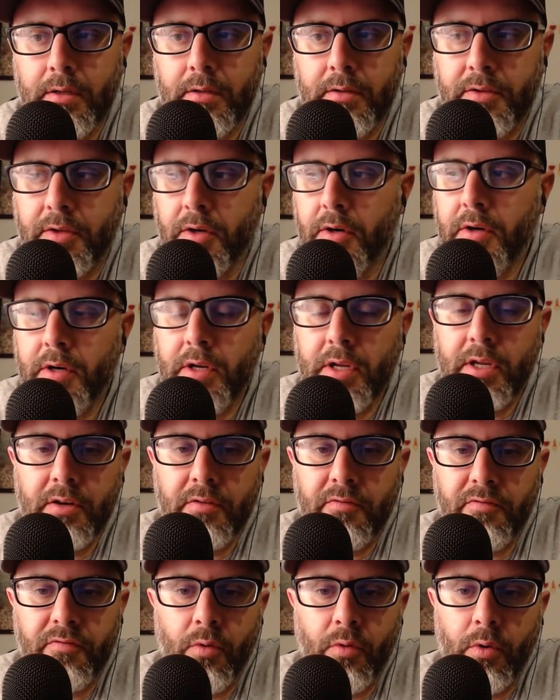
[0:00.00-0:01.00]
30
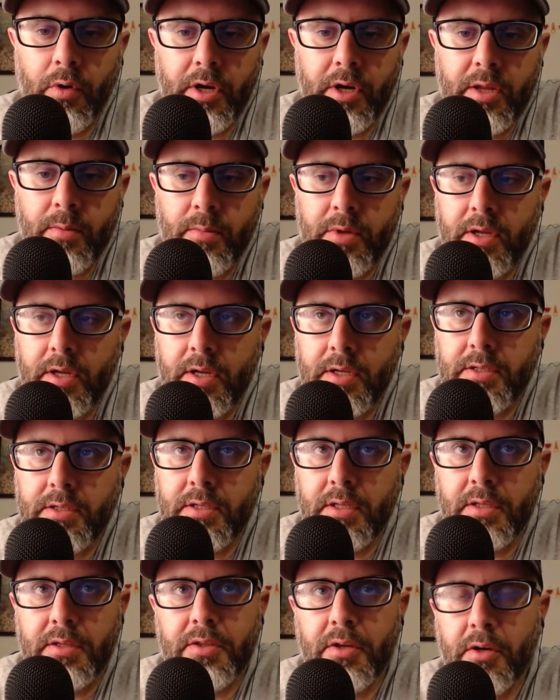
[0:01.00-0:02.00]
and 40 because
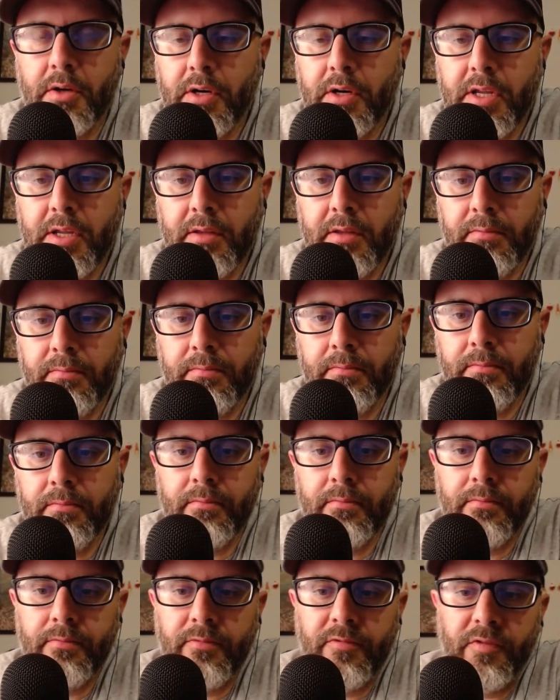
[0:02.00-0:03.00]
the
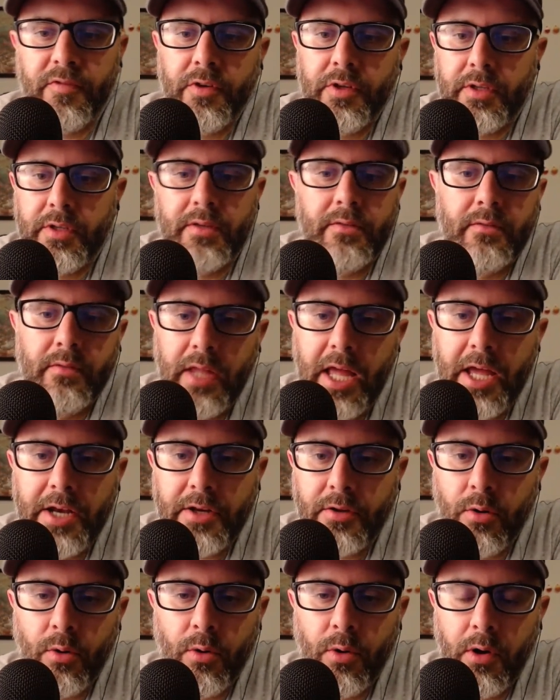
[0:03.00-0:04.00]
30-foot
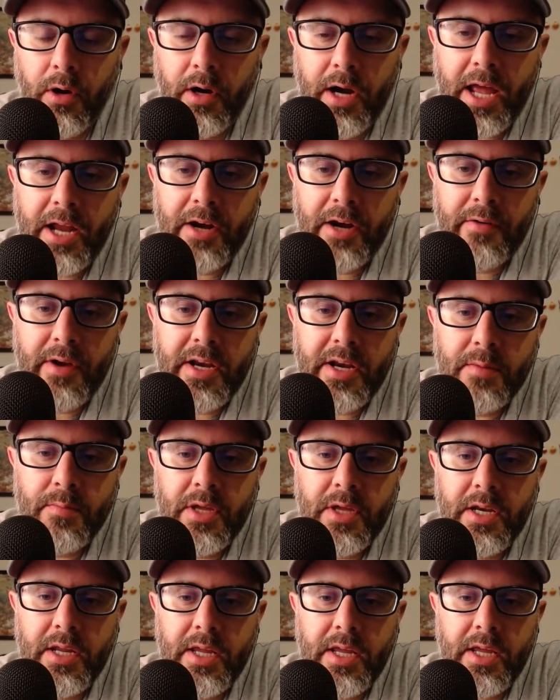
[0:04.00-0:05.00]
lead core had already
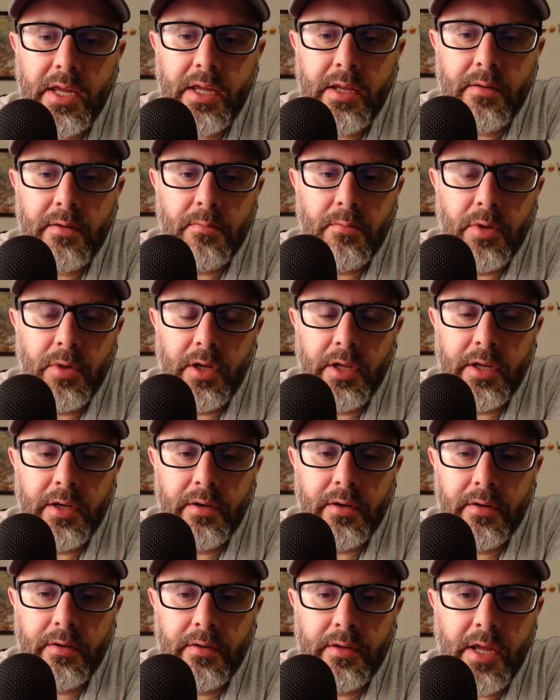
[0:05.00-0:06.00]
been hit.
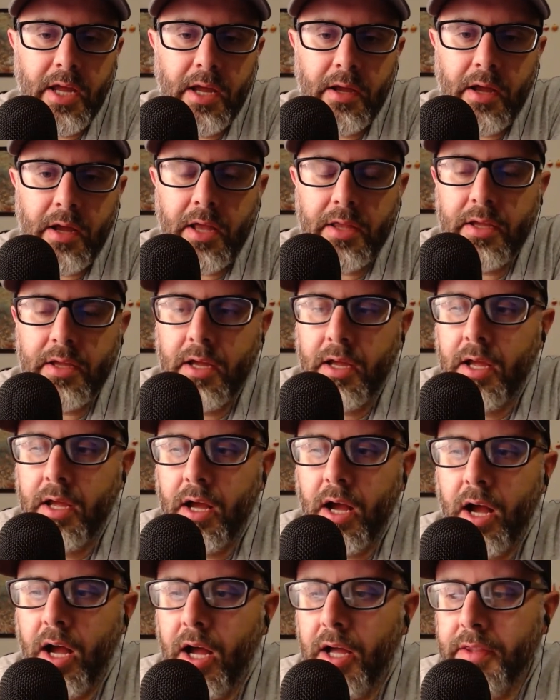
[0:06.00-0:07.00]
But yeah,
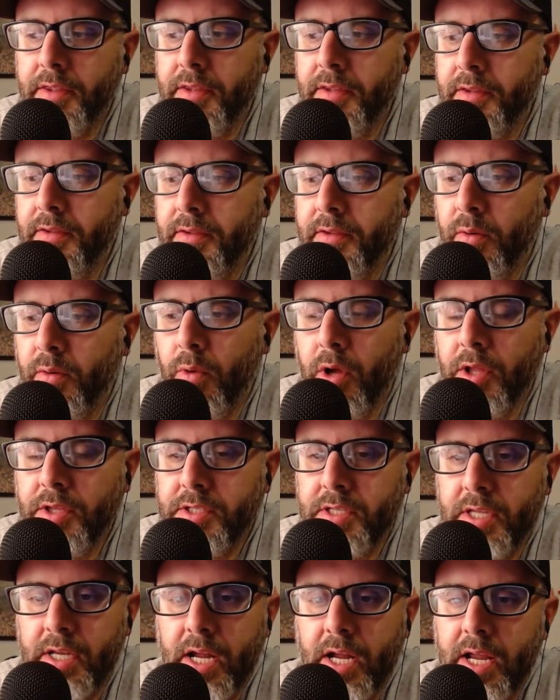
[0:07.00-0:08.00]
on the
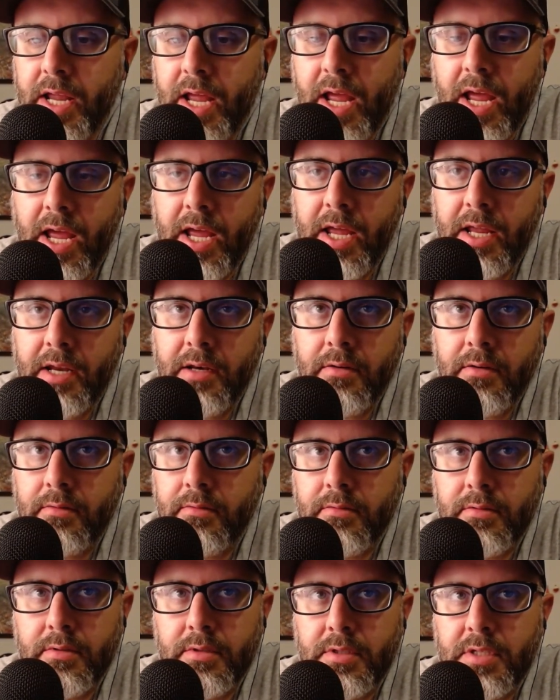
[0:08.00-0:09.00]
ones that I had
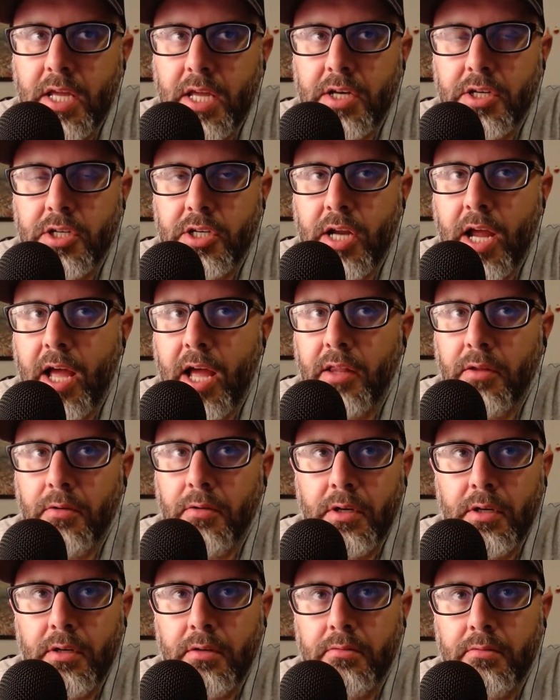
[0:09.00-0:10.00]
set
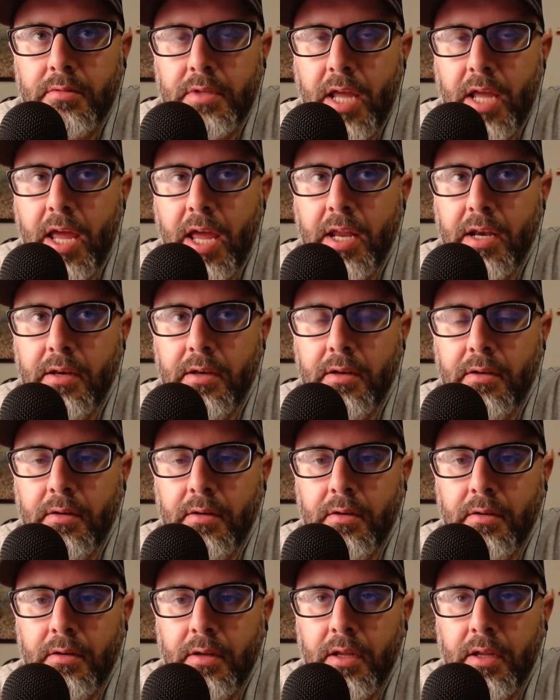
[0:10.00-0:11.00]
shallower, 10
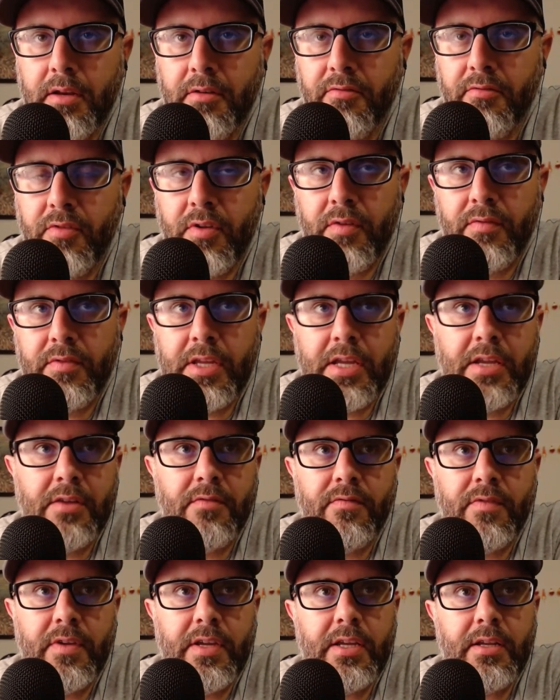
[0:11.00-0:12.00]
and 15
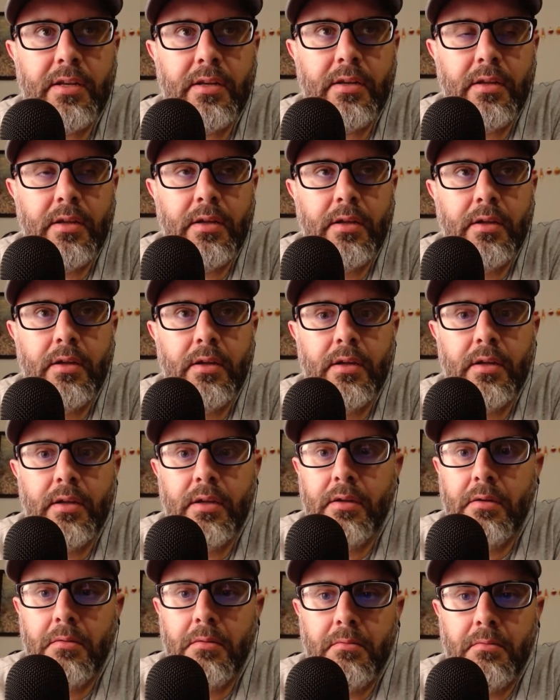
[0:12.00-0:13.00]
feet,
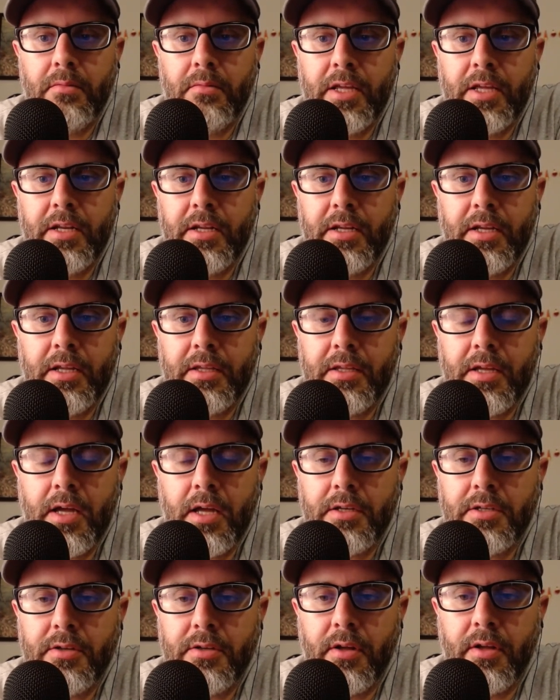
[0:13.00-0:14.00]
they didn't get
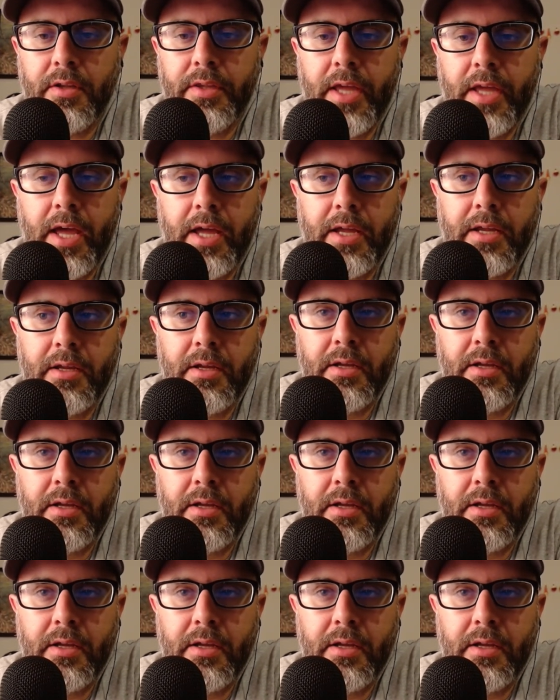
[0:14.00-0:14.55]
touched all day.